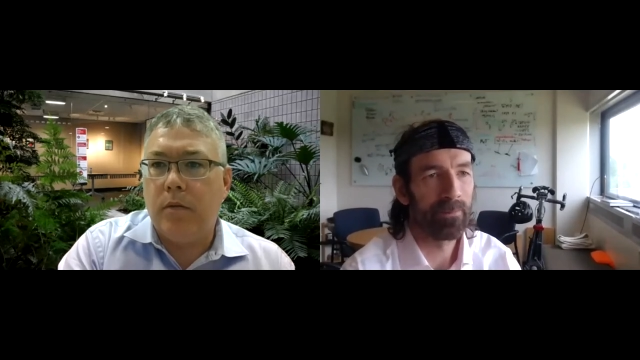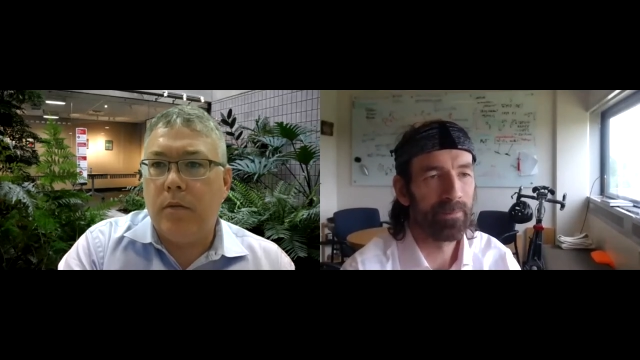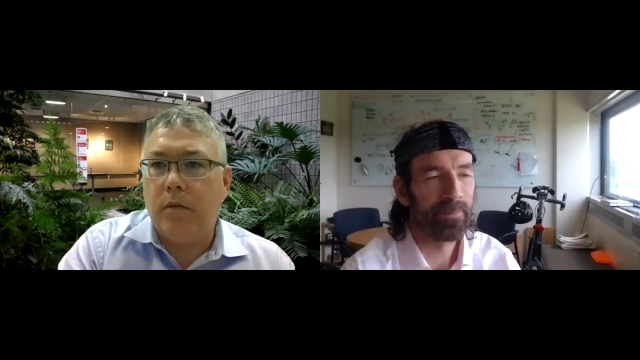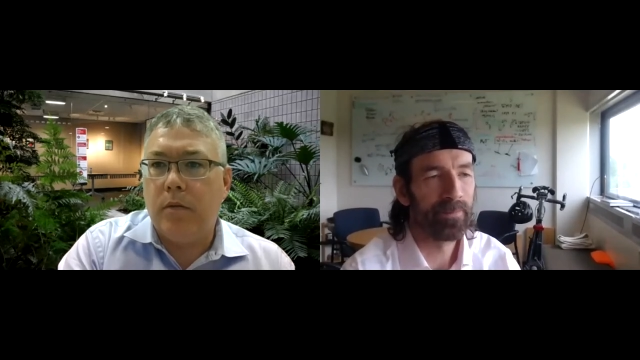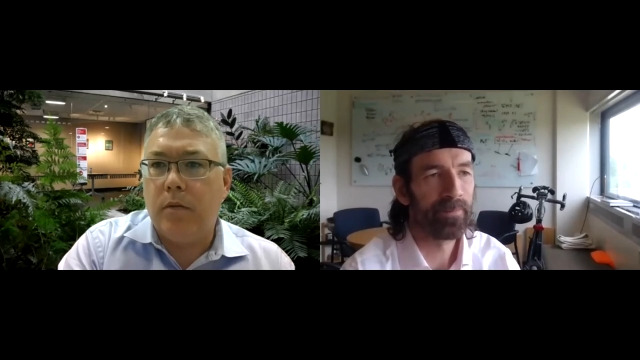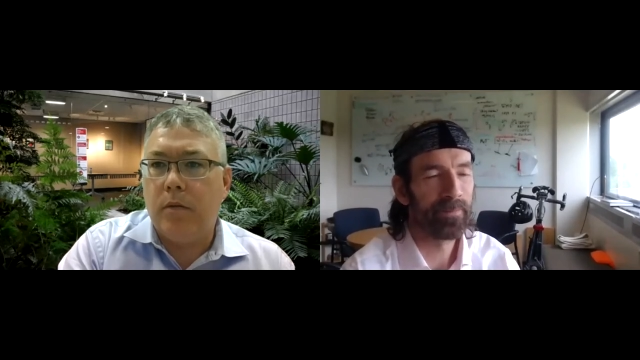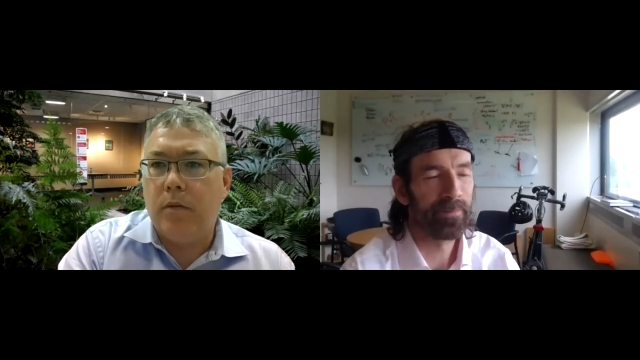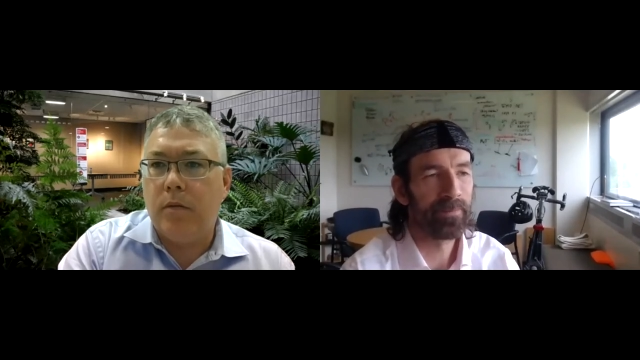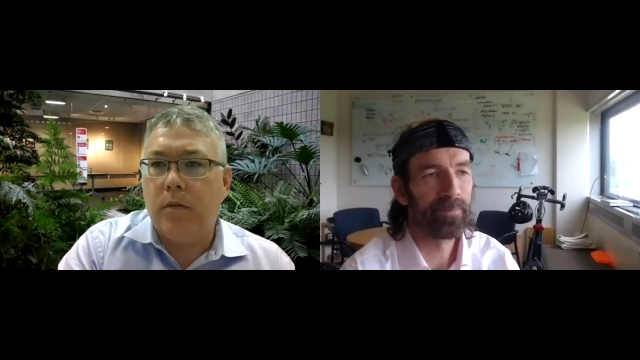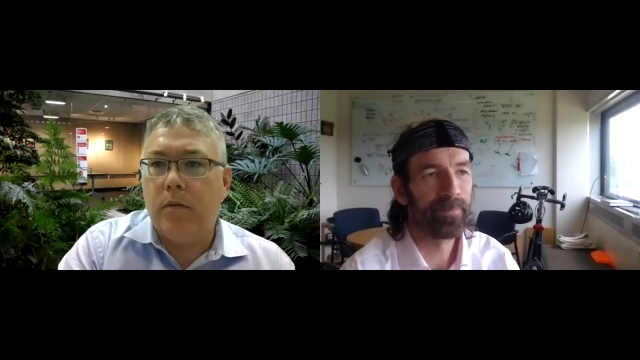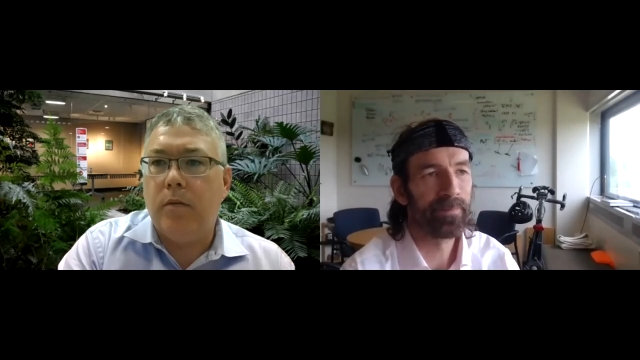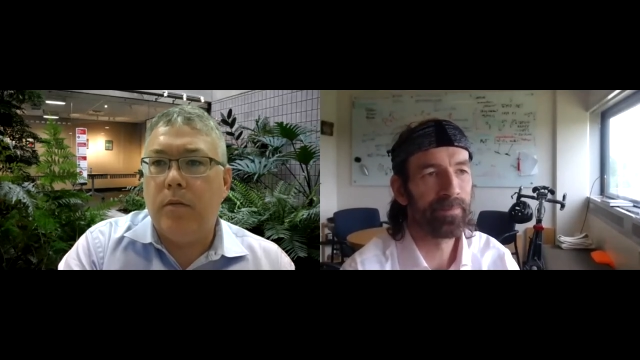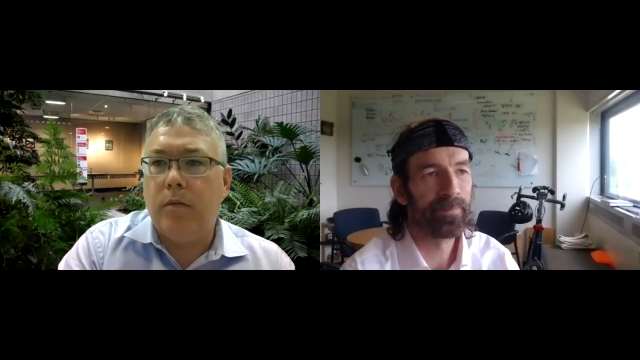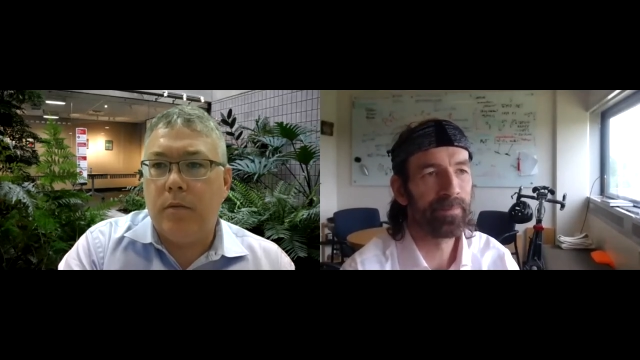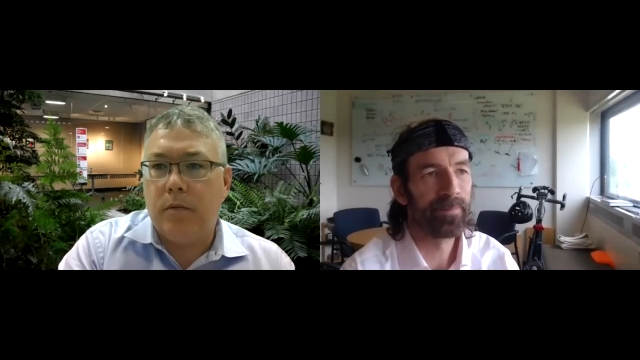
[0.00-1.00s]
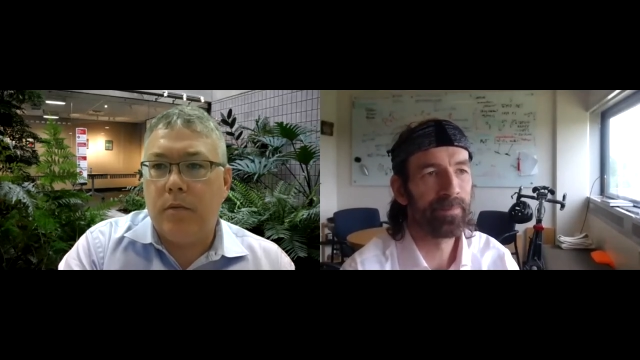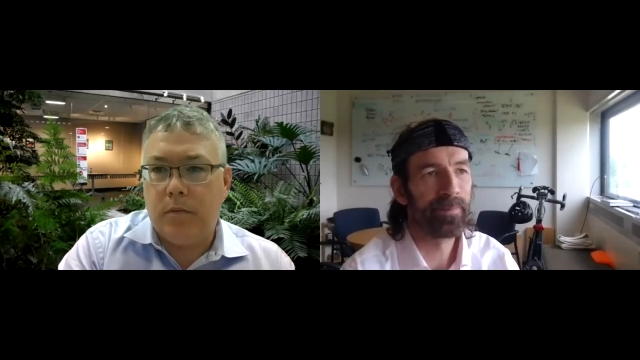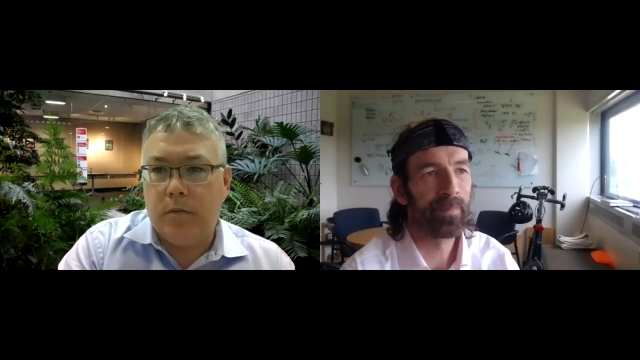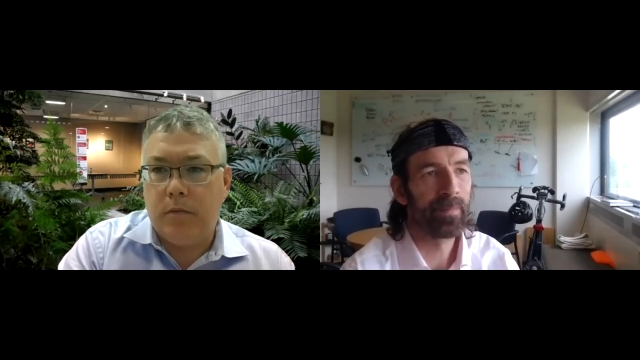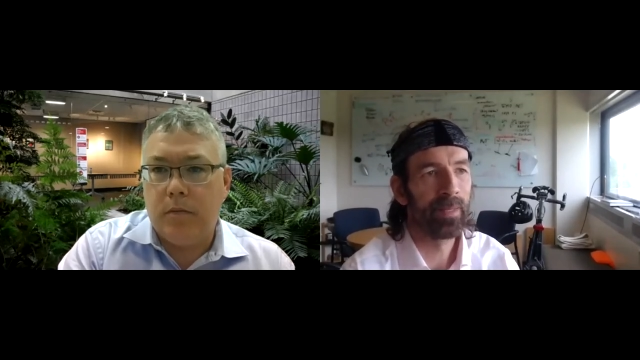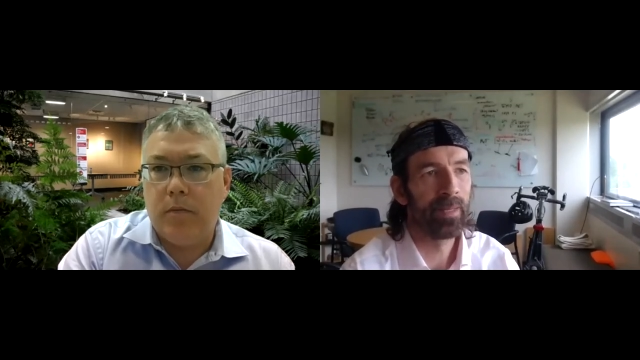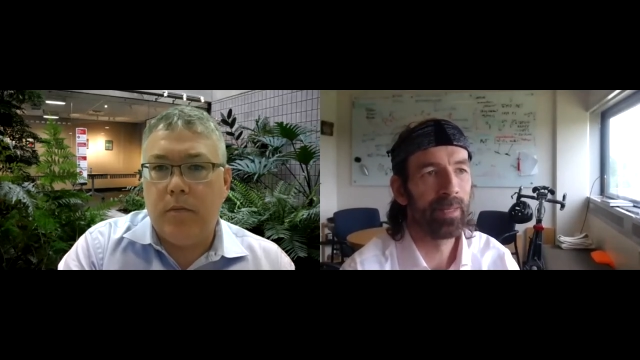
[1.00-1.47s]

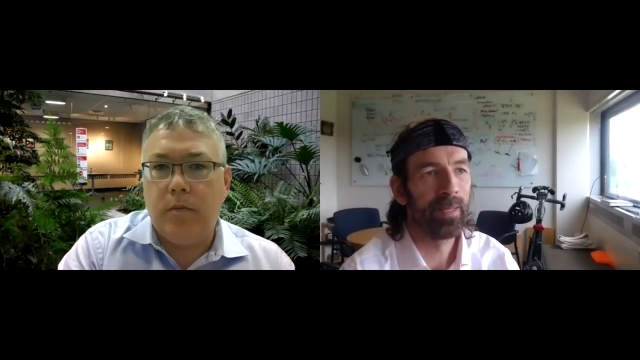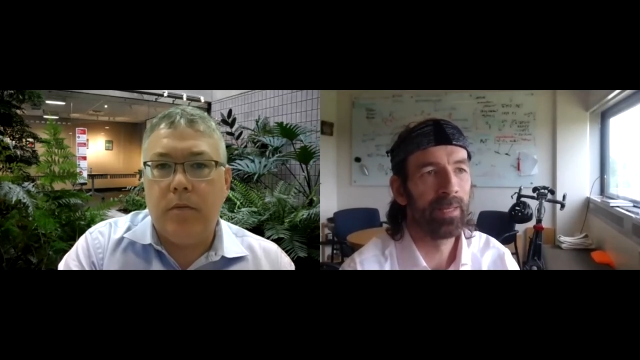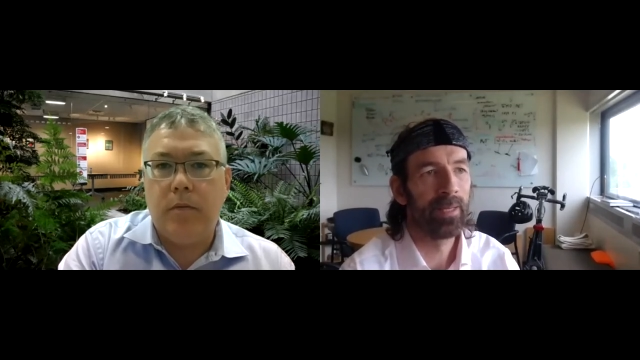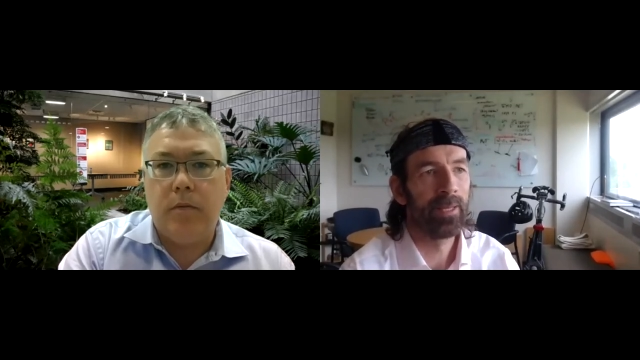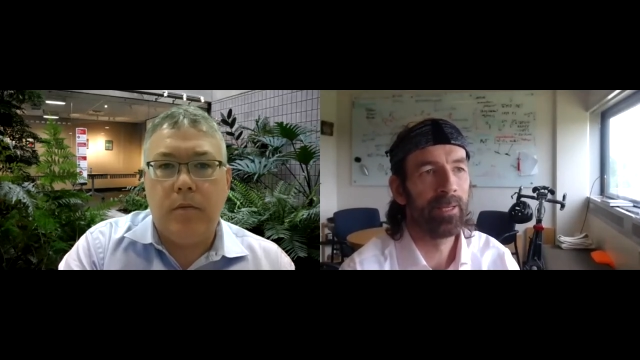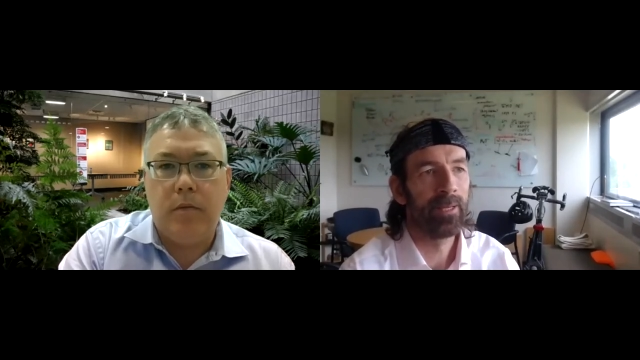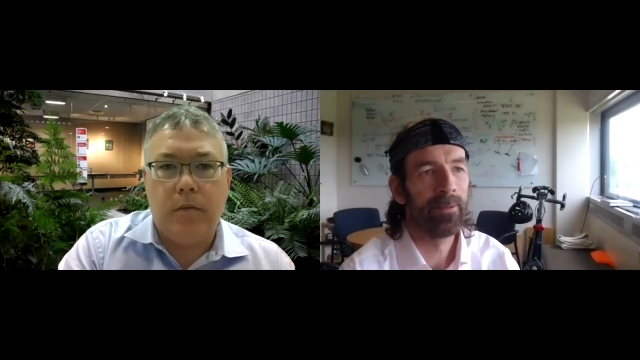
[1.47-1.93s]
(silence)